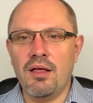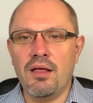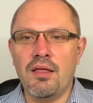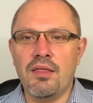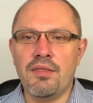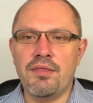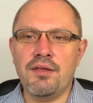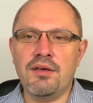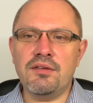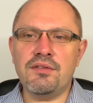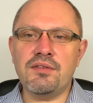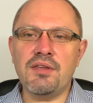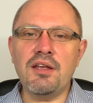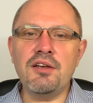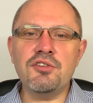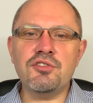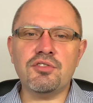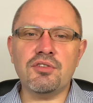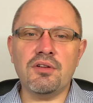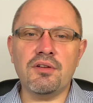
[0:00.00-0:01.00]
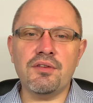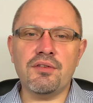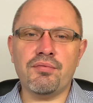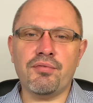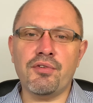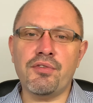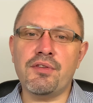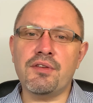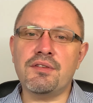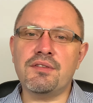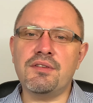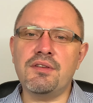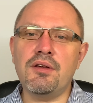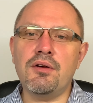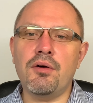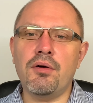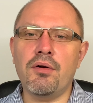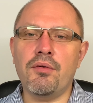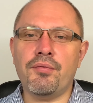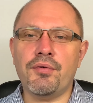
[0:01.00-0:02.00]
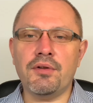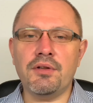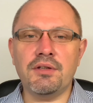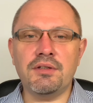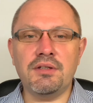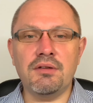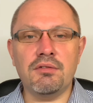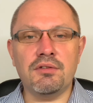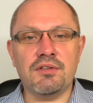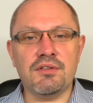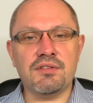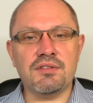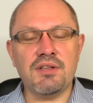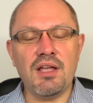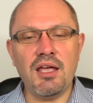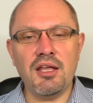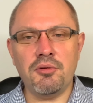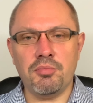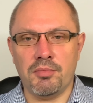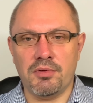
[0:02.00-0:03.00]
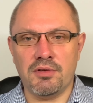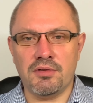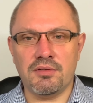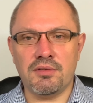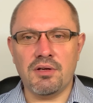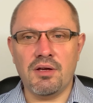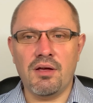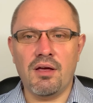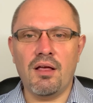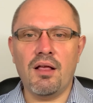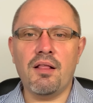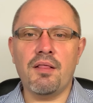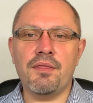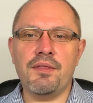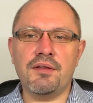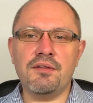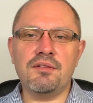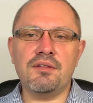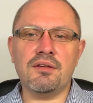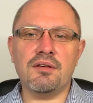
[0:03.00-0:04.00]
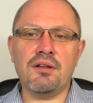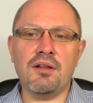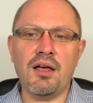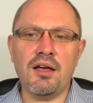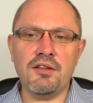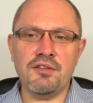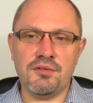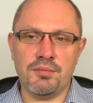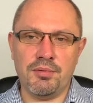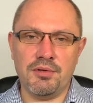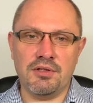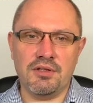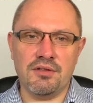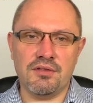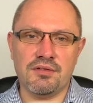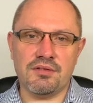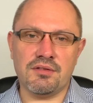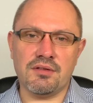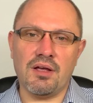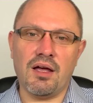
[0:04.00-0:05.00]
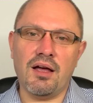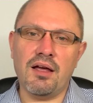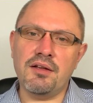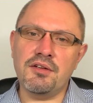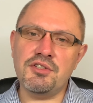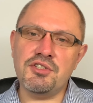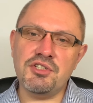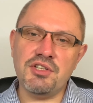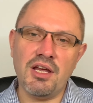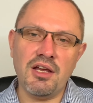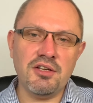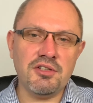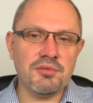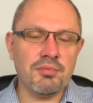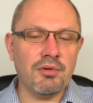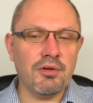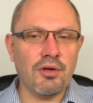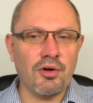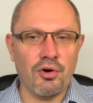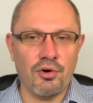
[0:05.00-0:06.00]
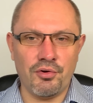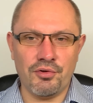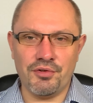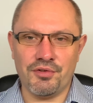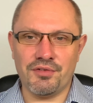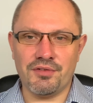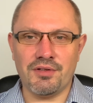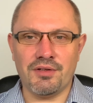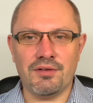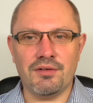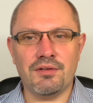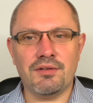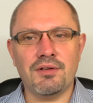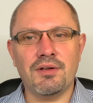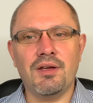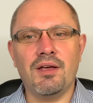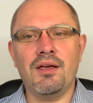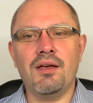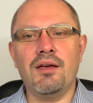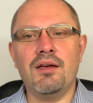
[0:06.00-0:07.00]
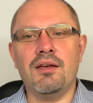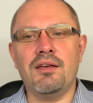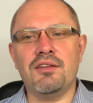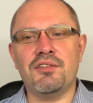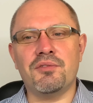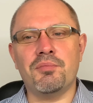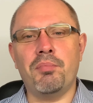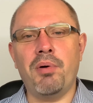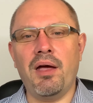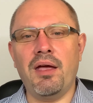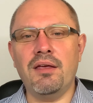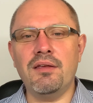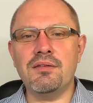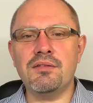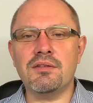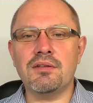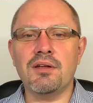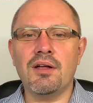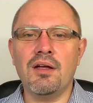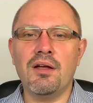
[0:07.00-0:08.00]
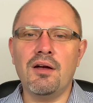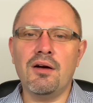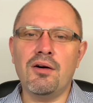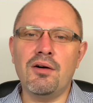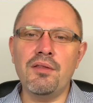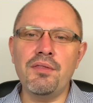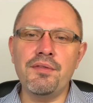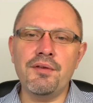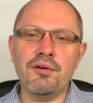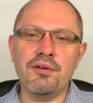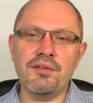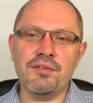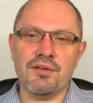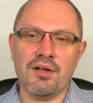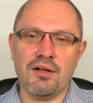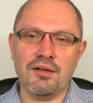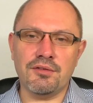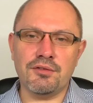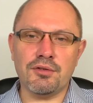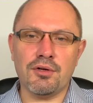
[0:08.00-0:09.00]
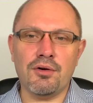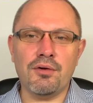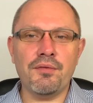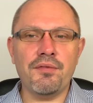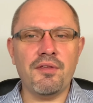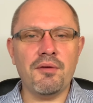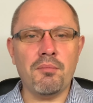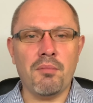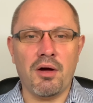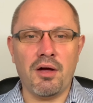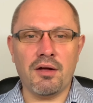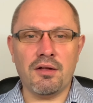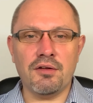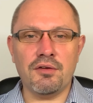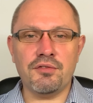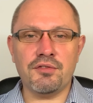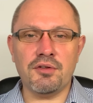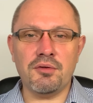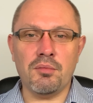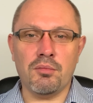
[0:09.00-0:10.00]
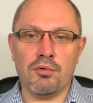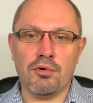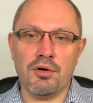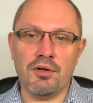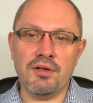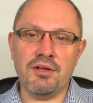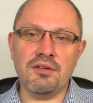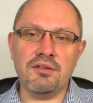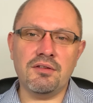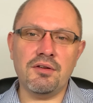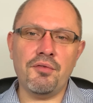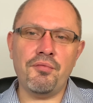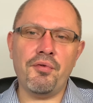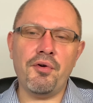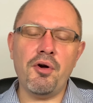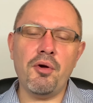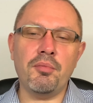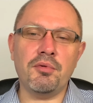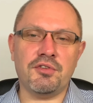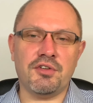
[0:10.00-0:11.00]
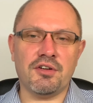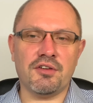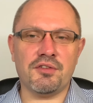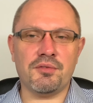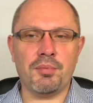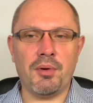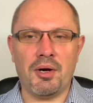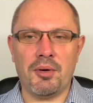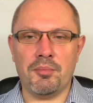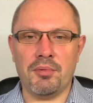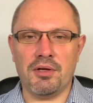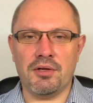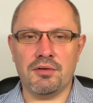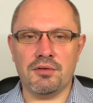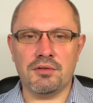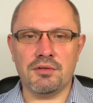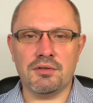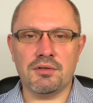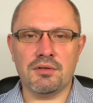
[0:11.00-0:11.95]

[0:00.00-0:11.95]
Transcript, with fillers: The essentials for the theory of relativity statement that the light speed is unchangeable constant is based on the result of the Michelson-Morley interferometer experiment.